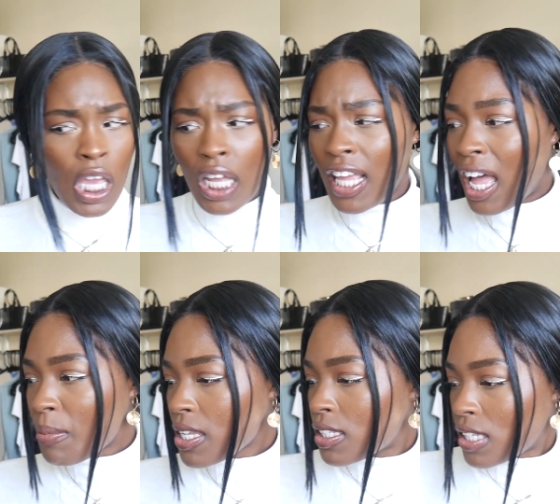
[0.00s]
And
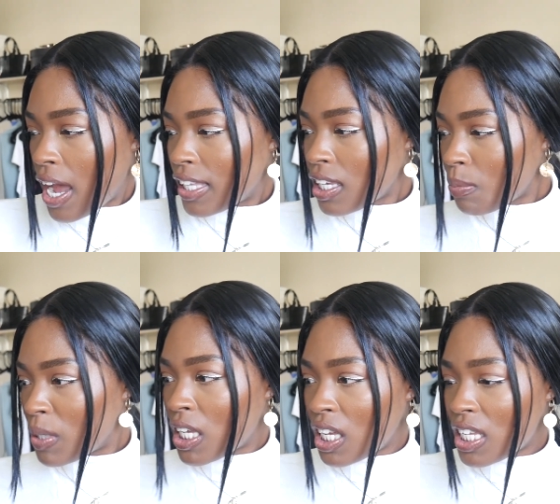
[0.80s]
I'm excited
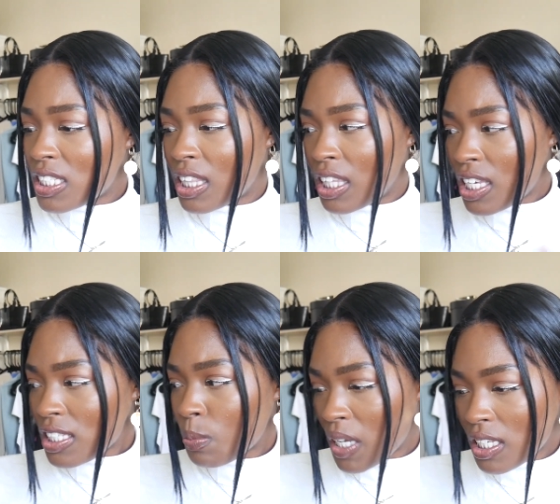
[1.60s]
because
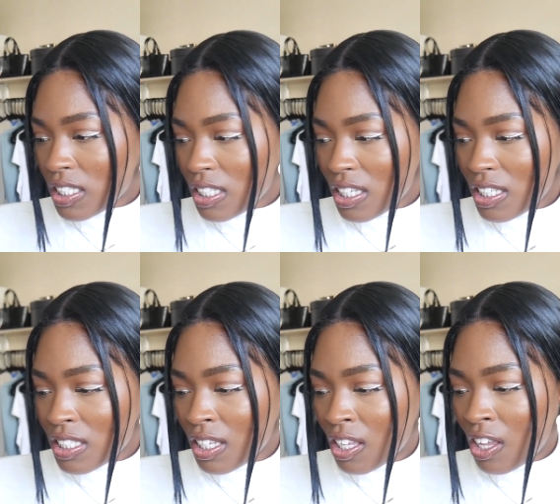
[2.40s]
these
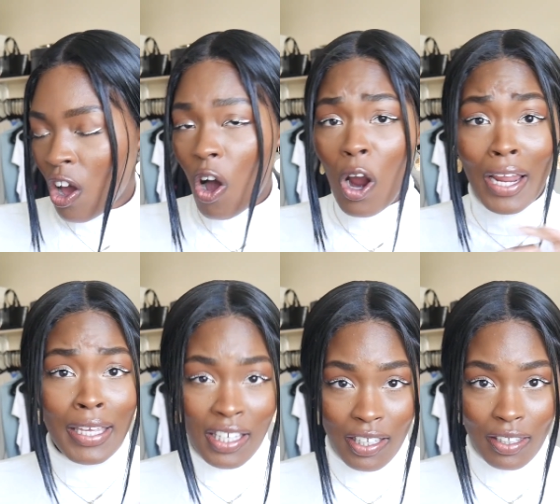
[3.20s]
pieces are
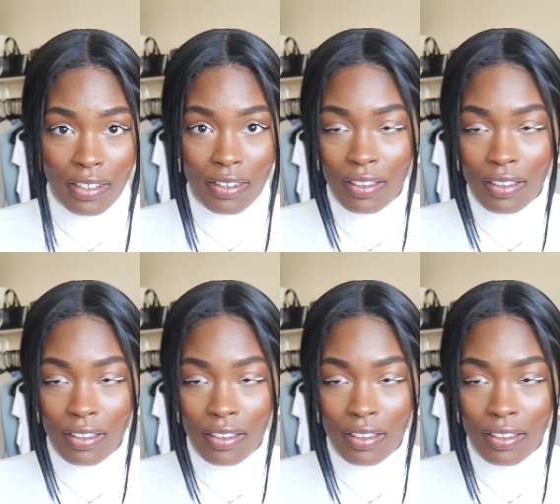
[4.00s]
hidden.